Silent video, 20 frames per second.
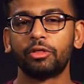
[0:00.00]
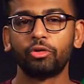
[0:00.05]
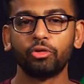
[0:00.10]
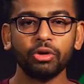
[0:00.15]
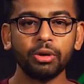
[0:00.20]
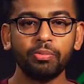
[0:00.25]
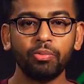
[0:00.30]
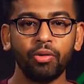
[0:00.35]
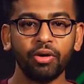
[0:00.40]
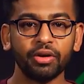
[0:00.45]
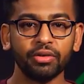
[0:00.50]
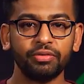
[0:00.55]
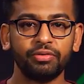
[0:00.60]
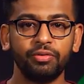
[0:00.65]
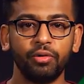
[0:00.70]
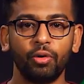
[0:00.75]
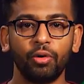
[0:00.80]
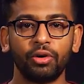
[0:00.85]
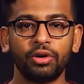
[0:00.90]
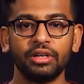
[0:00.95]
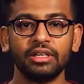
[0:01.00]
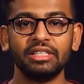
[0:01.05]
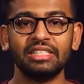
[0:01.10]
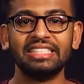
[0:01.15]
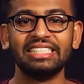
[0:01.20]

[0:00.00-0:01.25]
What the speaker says: 3.4